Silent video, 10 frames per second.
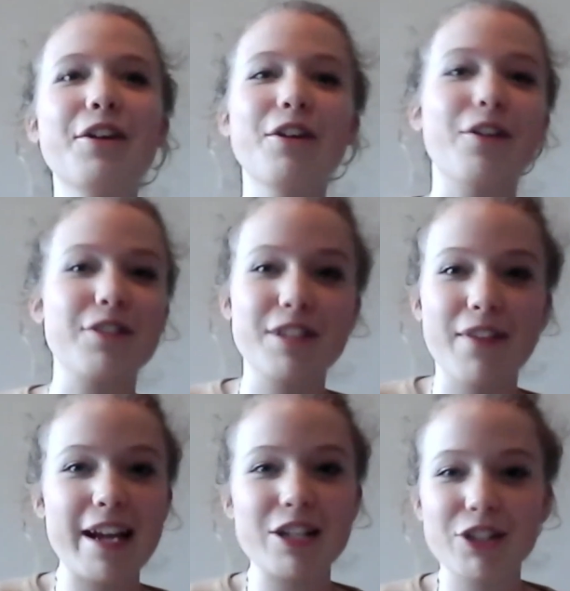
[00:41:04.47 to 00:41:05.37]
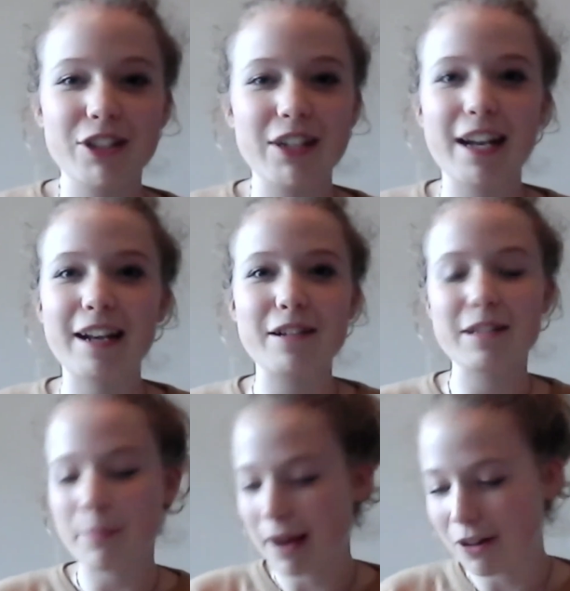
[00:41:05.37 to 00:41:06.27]
conservation
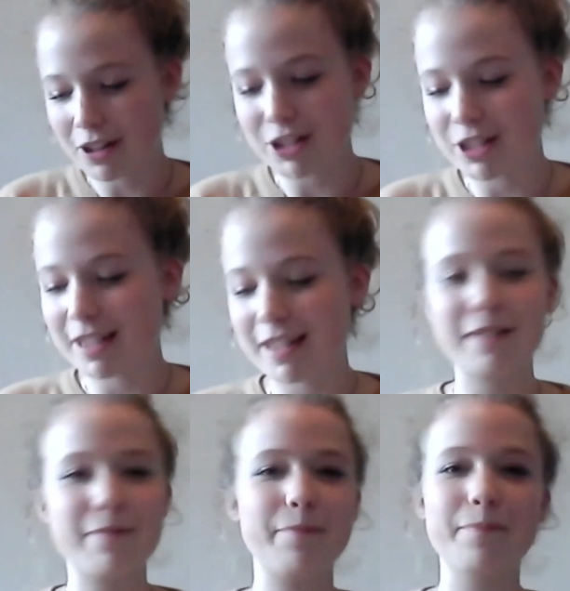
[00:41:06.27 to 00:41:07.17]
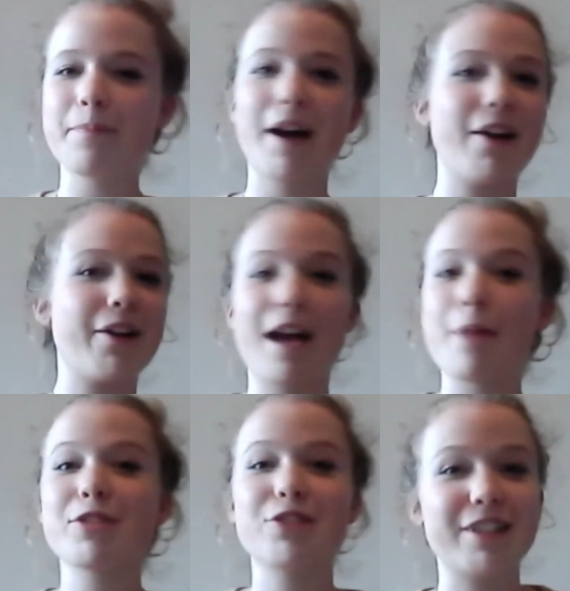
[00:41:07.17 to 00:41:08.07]
and biology,
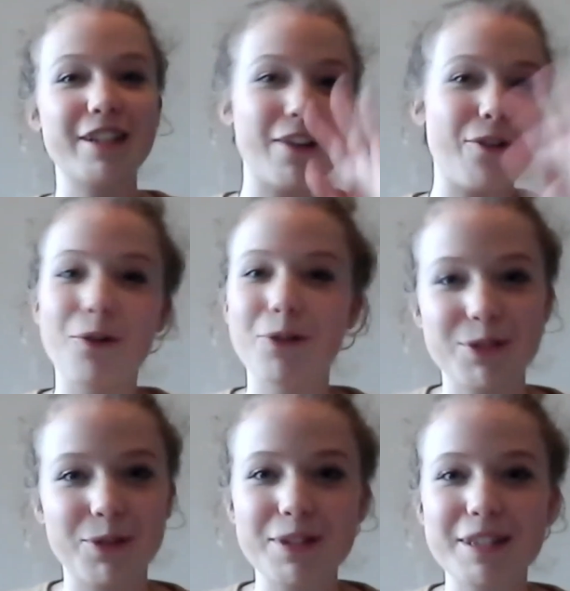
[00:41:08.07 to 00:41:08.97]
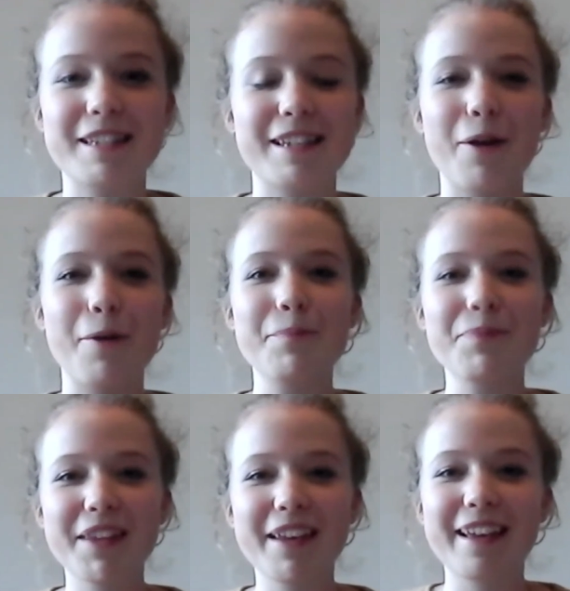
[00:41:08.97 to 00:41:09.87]
biochemistry, all sorts. So
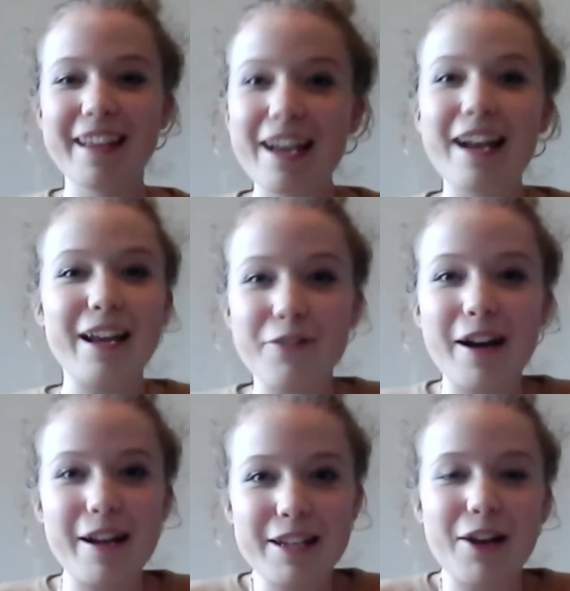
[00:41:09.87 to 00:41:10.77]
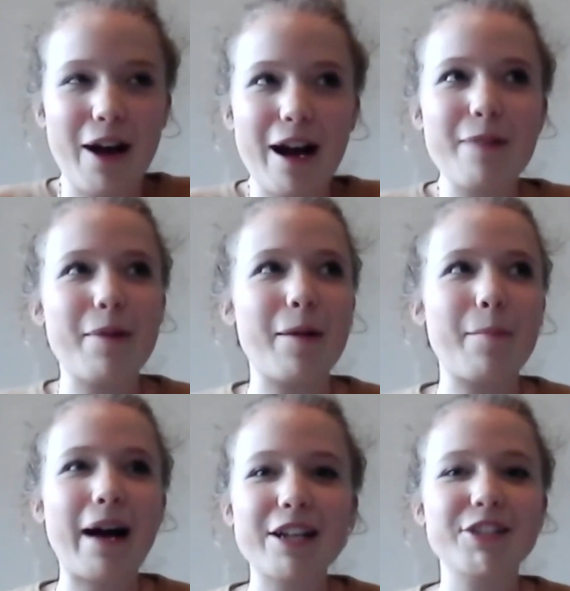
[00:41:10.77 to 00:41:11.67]
if I'm
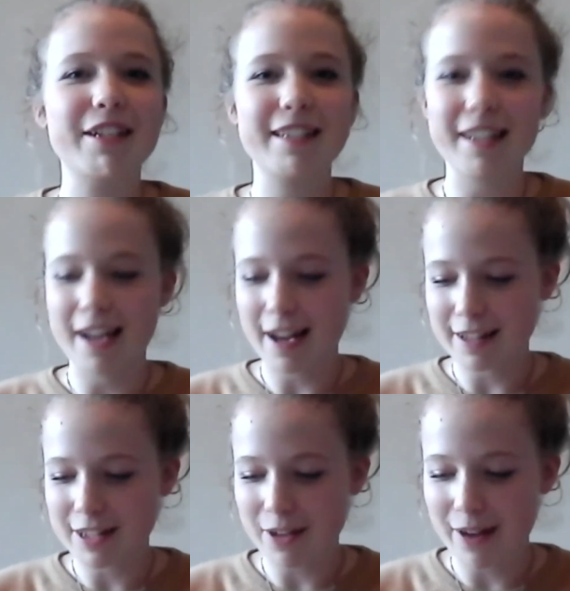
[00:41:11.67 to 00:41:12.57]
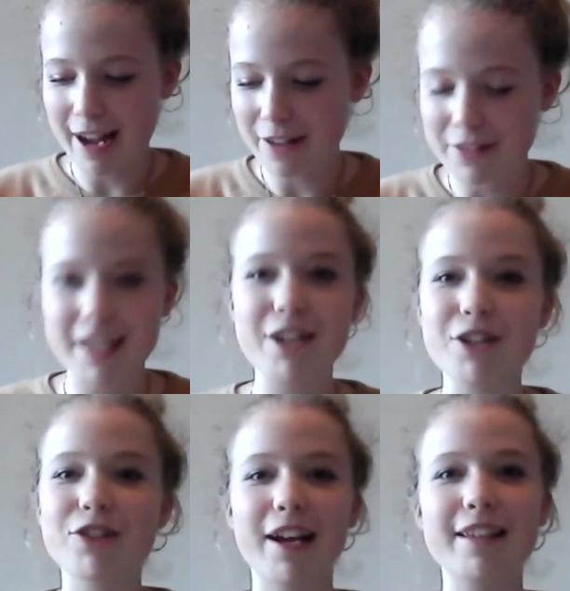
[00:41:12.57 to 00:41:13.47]
passionate in it, and so I have the
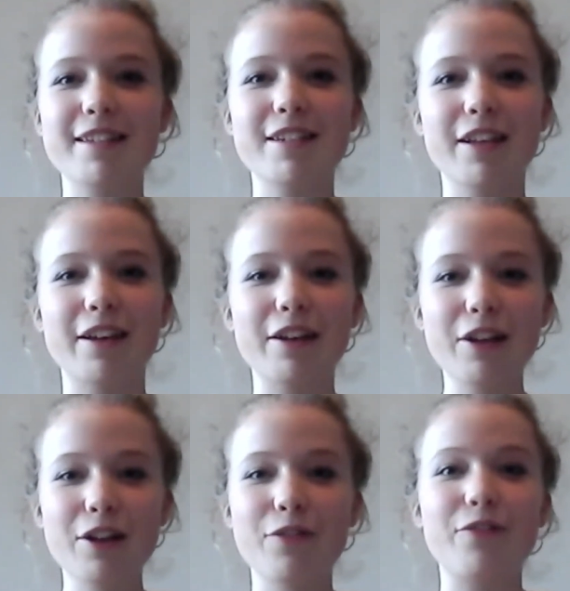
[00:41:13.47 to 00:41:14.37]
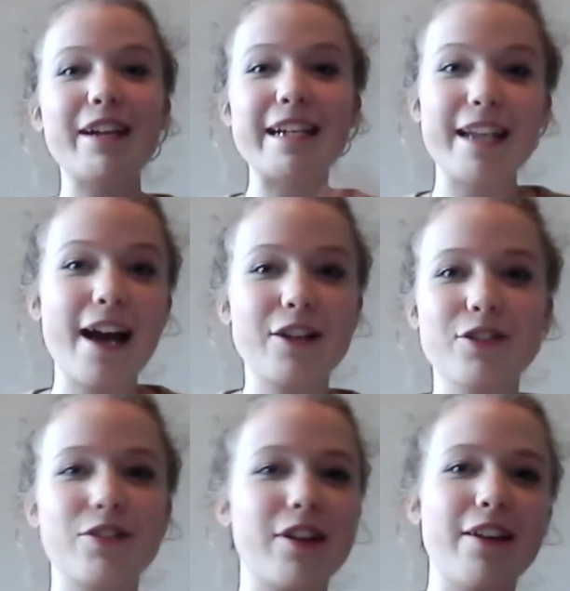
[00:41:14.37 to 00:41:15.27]
interest to read
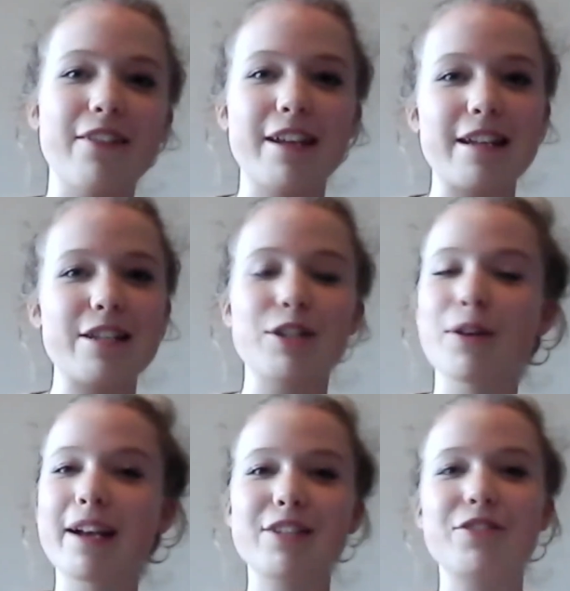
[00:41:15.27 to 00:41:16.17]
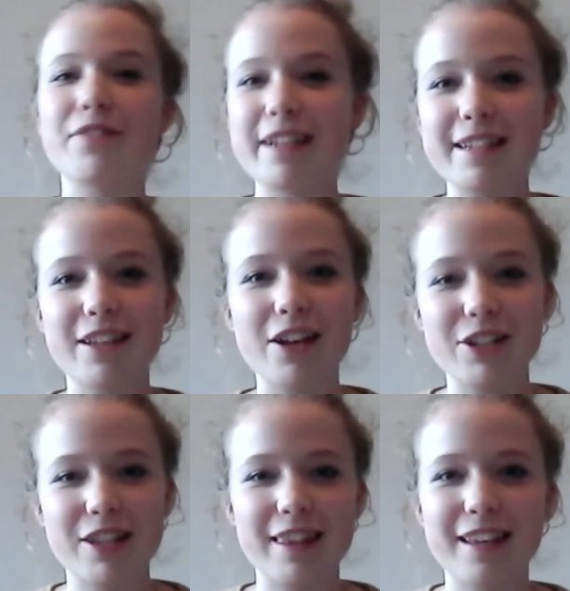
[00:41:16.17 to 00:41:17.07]
extra and do extra
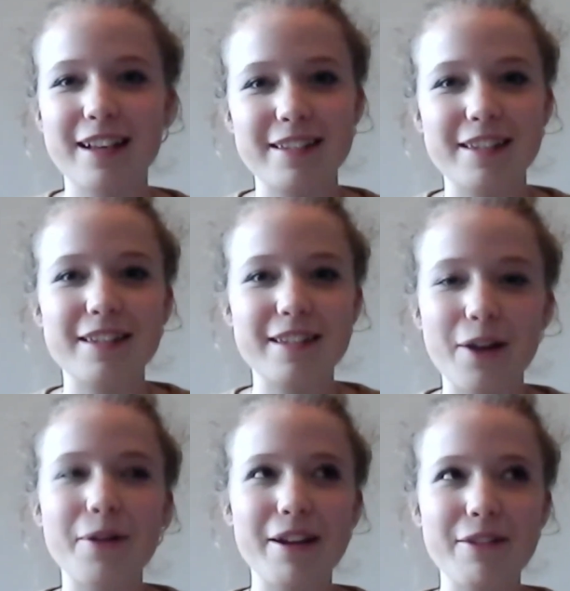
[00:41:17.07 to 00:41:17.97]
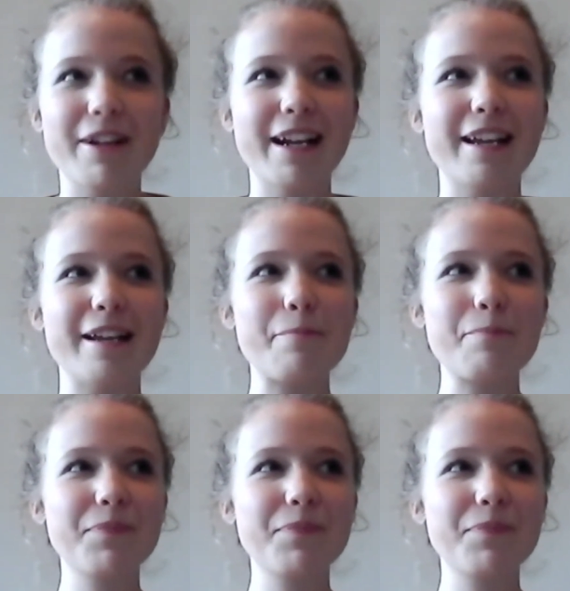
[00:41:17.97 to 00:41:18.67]
research and things. And so it really,